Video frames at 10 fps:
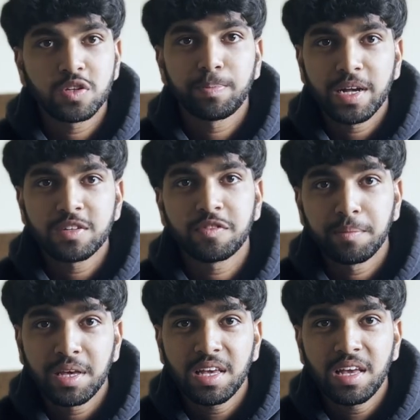best for
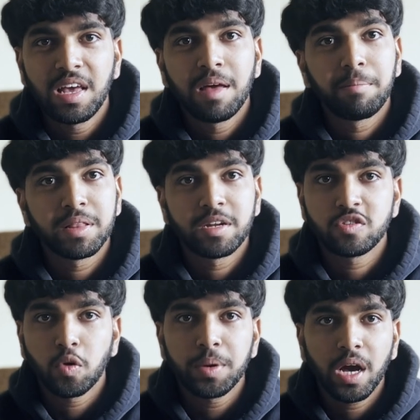me, but there's
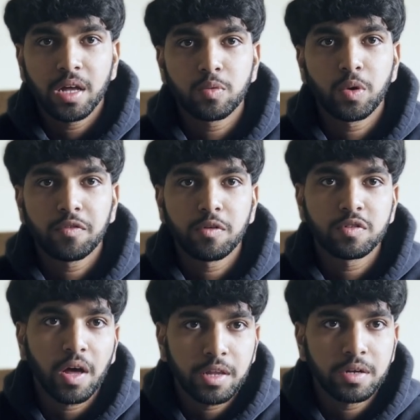so many other workflows
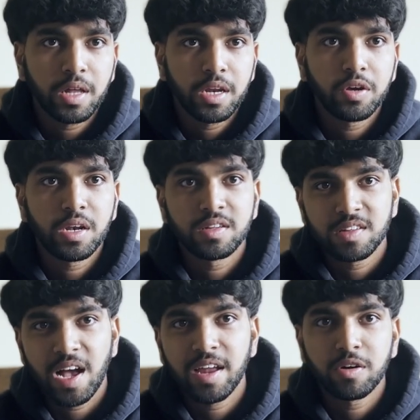out there that you can
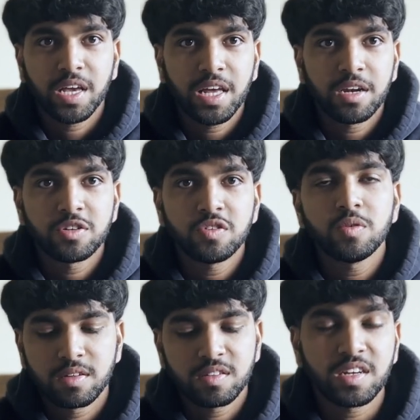design or cater to,
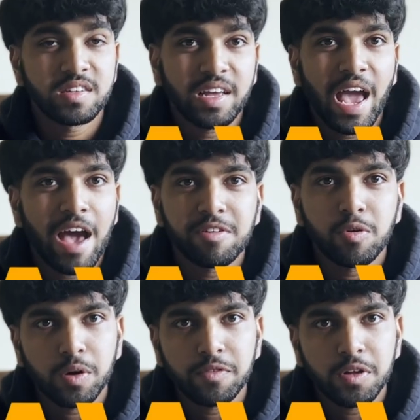such as the CAVA
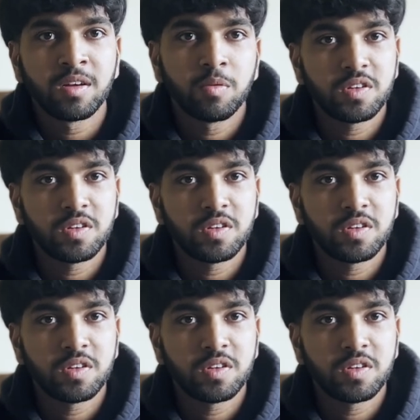workflow, which